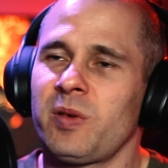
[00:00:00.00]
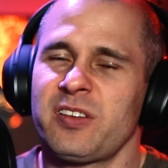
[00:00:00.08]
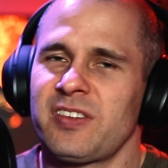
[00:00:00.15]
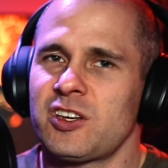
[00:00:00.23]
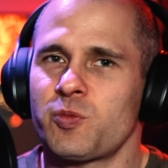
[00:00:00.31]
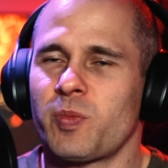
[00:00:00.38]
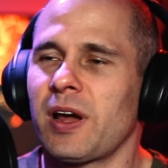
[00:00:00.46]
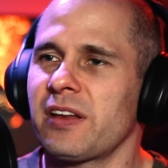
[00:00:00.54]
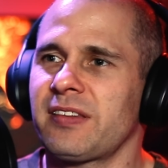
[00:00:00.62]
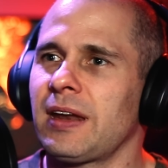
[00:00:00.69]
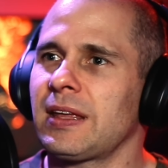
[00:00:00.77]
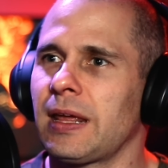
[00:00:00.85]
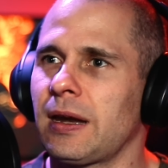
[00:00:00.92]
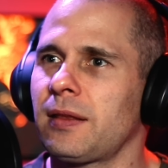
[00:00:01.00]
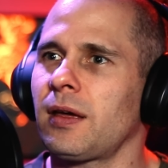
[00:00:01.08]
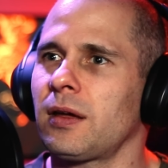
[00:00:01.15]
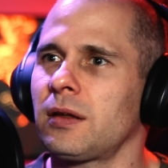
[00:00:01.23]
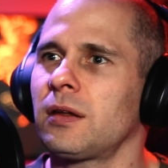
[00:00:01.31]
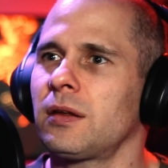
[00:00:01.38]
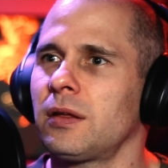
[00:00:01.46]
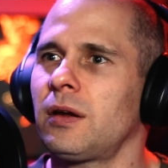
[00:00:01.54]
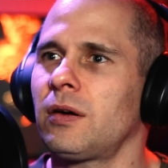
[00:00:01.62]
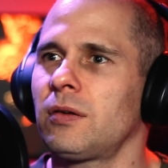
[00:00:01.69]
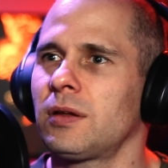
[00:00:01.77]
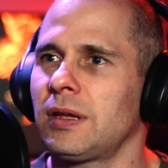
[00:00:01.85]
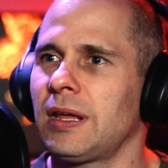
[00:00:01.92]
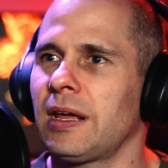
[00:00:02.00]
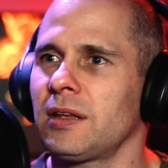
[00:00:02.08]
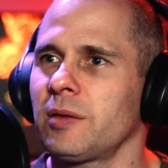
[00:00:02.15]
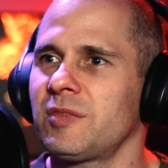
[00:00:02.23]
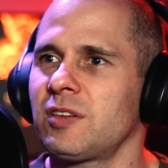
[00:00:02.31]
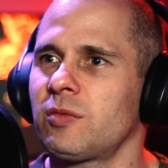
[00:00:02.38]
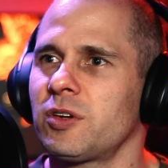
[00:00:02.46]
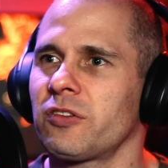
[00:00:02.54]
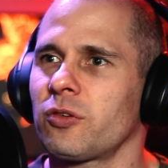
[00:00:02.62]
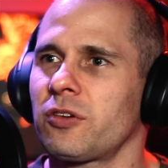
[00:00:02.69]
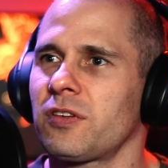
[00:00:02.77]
because they probably just had to get it done, and had limited resources.